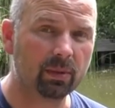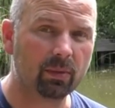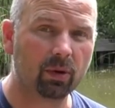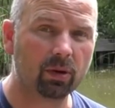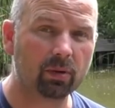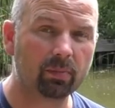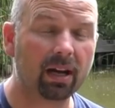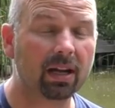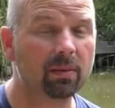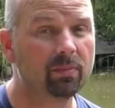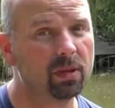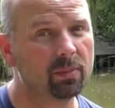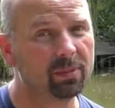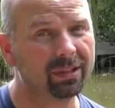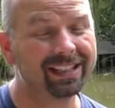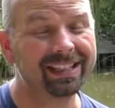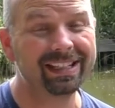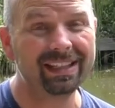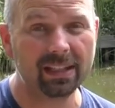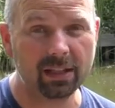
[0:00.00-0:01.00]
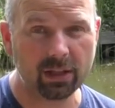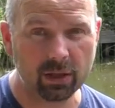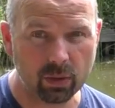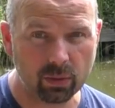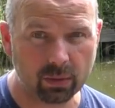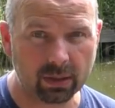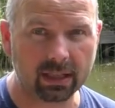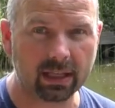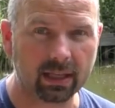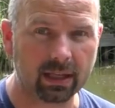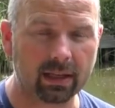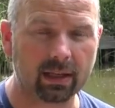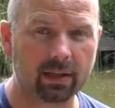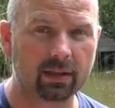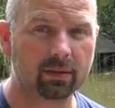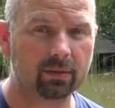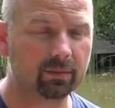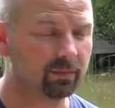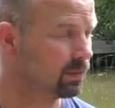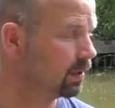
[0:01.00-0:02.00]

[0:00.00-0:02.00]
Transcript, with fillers: be won by people in the UK.